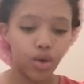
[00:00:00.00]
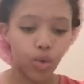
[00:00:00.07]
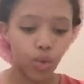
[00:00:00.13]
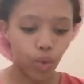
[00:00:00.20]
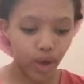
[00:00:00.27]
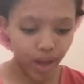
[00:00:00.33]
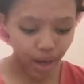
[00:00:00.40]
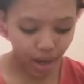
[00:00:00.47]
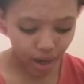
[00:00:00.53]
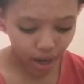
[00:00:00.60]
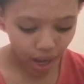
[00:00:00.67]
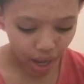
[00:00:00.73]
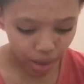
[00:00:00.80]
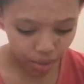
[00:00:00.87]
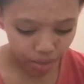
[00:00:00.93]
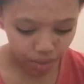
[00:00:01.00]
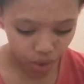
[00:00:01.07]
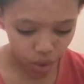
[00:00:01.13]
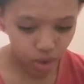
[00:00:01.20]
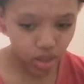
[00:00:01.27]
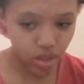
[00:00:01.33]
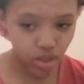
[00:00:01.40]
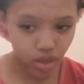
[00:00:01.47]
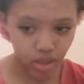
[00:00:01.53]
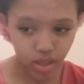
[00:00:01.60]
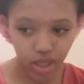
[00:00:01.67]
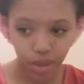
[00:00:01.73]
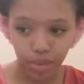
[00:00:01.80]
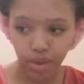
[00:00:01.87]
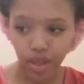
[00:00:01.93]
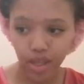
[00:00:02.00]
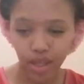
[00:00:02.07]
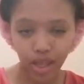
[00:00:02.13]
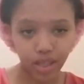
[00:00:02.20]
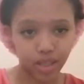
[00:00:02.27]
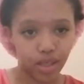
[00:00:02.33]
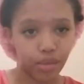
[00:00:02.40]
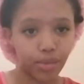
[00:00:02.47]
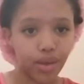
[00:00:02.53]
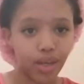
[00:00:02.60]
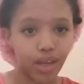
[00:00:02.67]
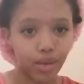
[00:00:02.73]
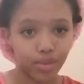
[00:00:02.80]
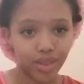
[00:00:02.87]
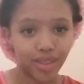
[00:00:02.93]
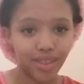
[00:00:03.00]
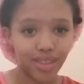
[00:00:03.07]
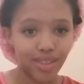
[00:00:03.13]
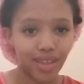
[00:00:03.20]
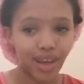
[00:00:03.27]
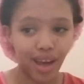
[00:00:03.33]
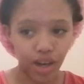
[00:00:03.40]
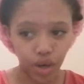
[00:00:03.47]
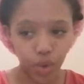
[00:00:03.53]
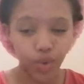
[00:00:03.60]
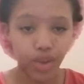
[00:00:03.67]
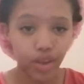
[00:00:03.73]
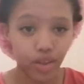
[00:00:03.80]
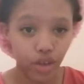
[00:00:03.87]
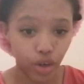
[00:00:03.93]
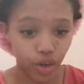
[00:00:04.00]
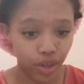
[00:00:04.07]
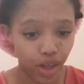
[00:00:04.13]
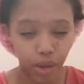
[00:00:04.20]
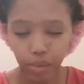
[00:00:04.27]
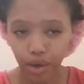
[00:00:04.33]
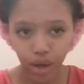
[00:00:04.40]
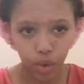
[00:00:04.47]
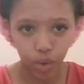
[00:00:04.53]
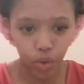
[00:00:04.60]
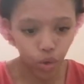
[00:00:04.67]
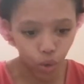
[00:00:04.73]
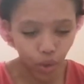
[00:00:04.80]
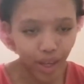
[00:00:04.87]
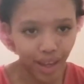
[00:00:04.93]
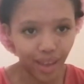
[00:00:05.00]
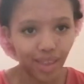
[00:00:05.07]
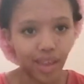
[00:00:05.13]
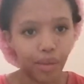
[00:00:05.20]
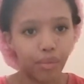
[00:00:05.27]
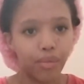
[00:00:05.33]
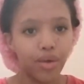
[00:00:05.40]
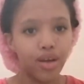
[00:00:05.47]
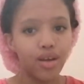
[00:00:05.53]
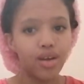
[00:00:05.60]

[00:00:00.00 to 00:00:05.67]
When I'm focused on something and somebody comes and sits there, I know that they're there, but I won't look at them